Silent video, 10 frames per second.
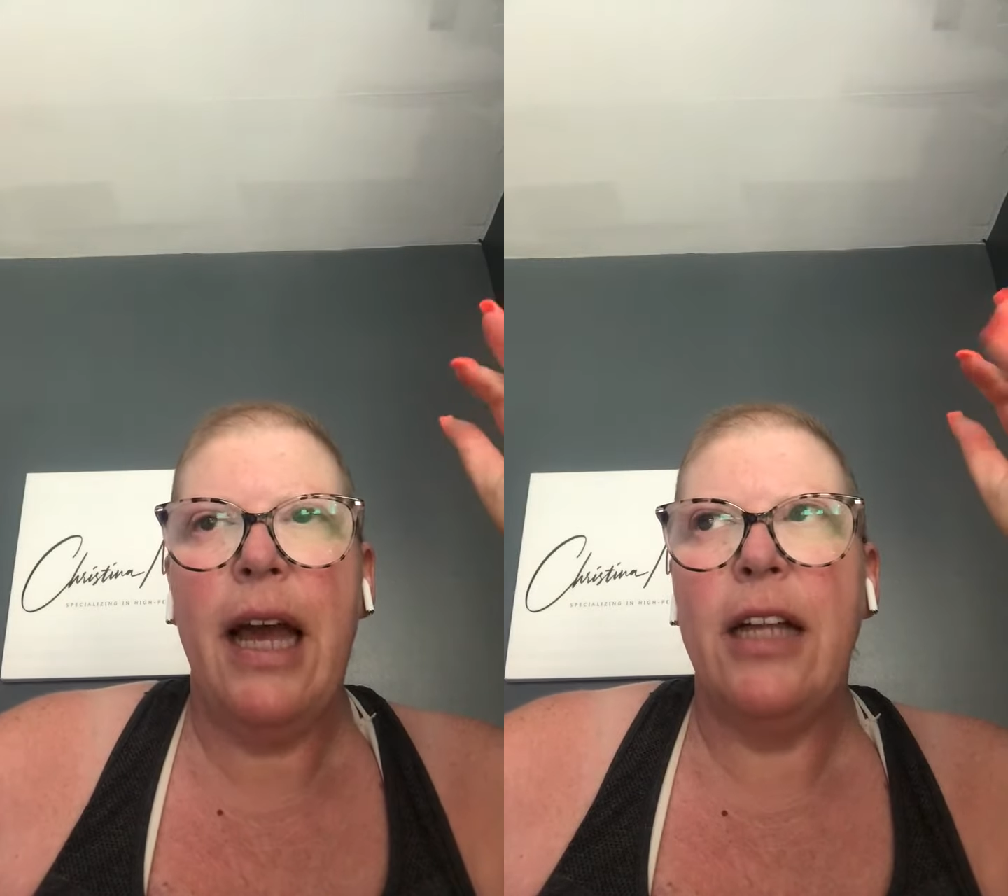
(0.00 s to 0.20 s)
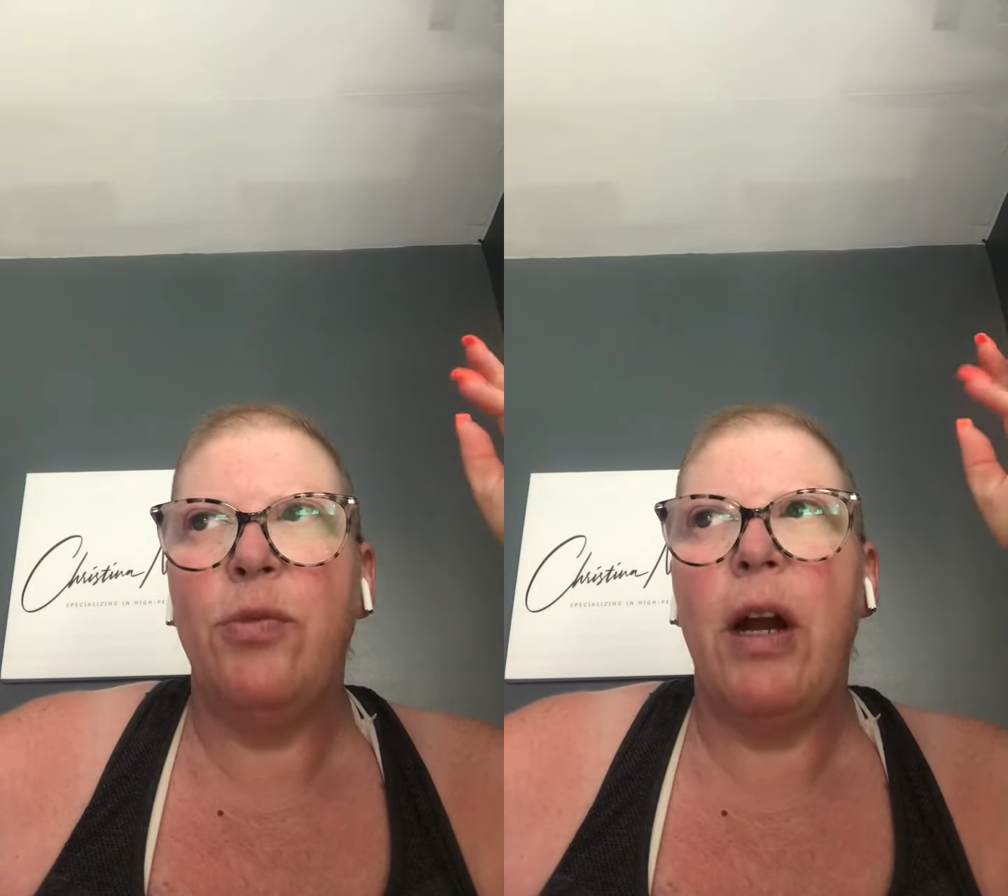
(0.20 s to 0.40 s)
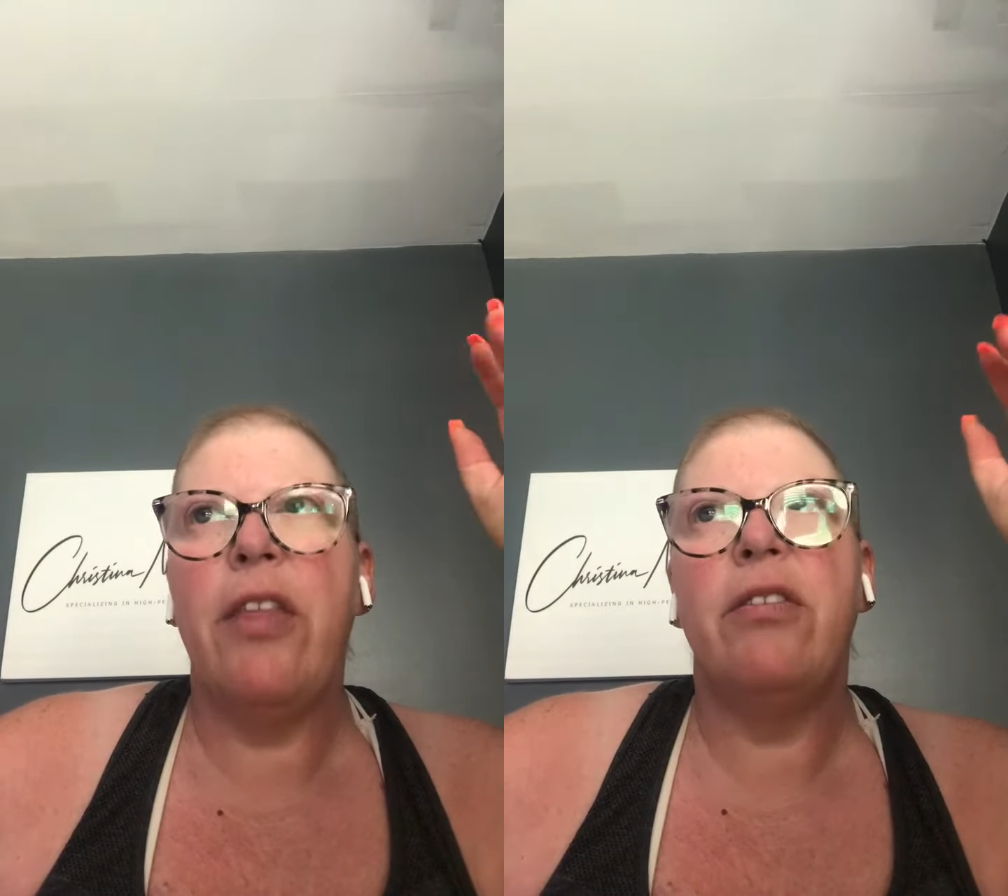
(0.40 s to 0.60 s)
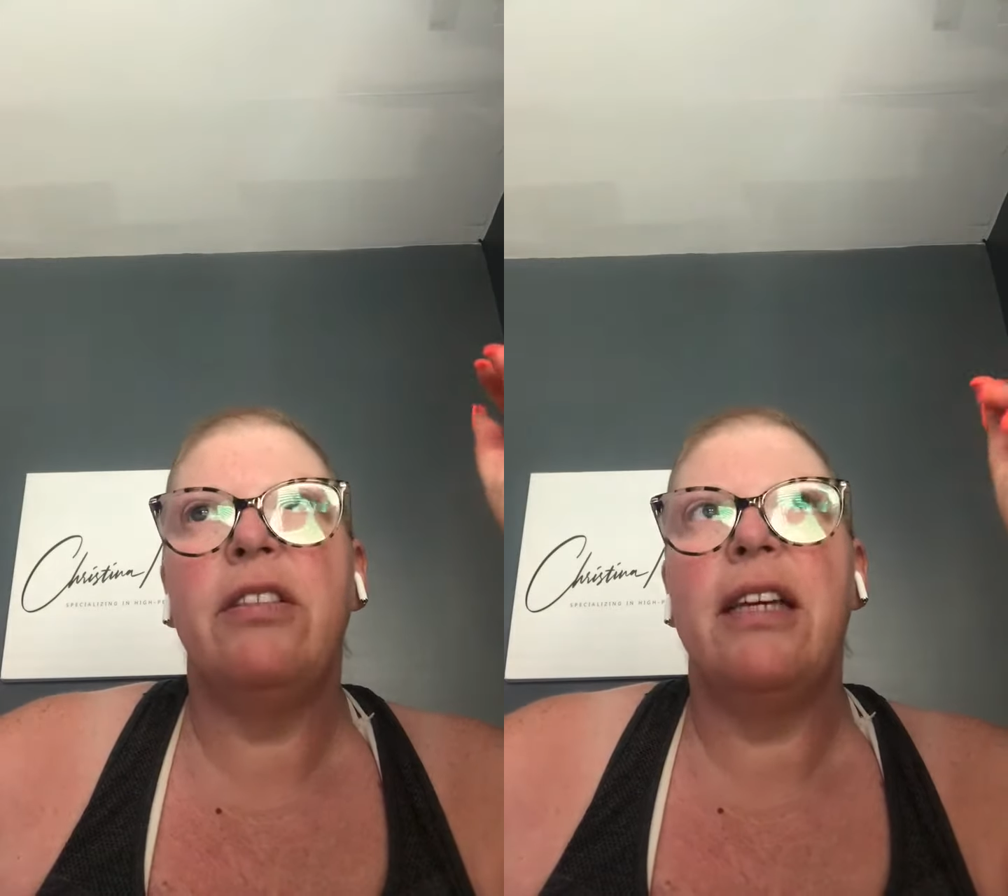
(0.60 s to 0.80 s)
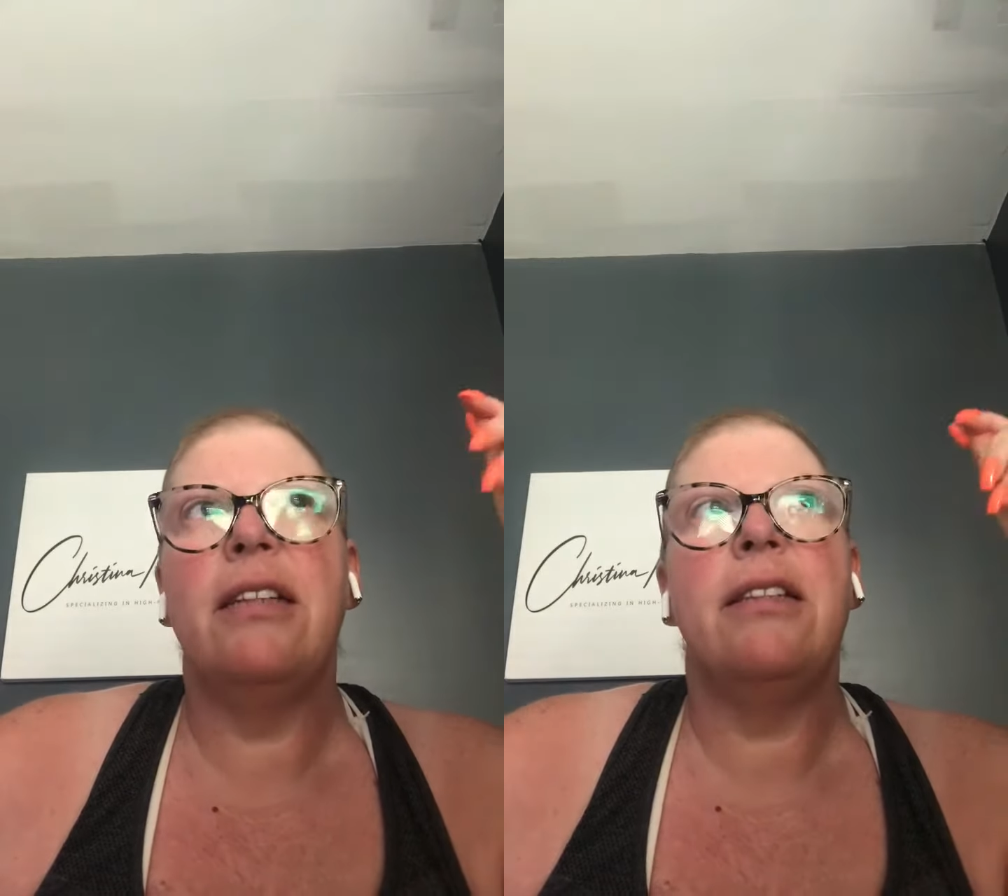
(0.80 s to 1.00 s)
It's one of those
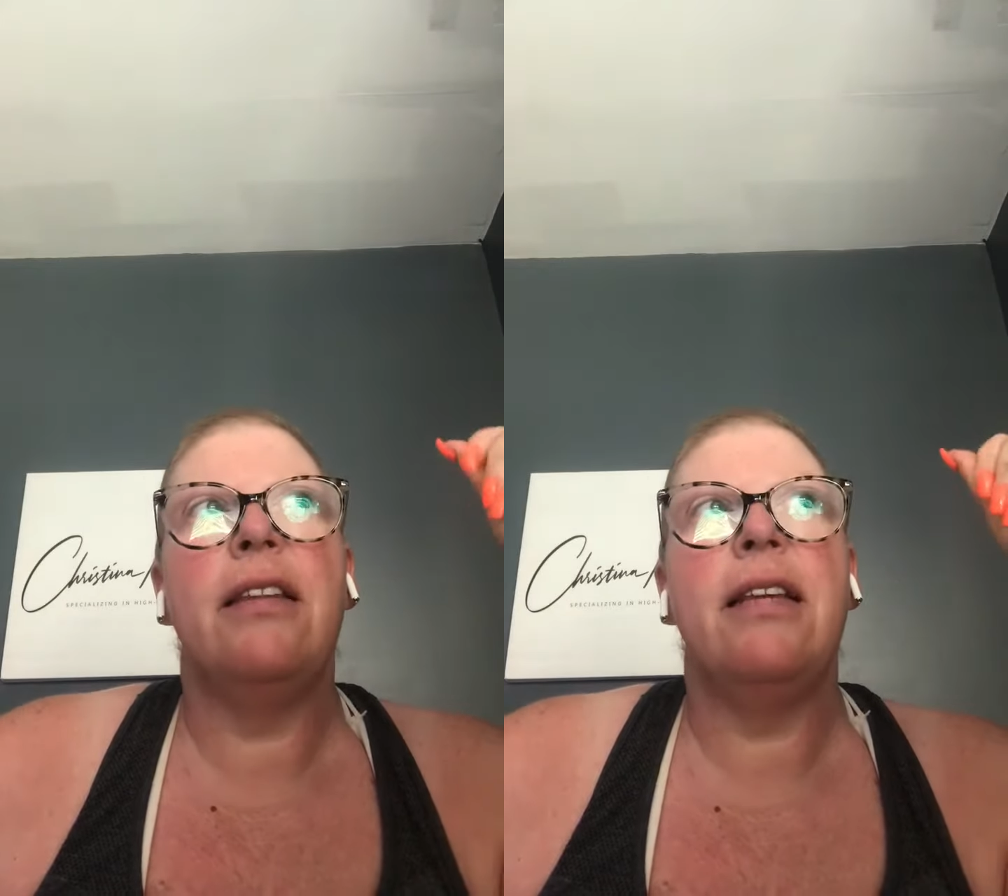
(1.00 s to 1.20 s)
things that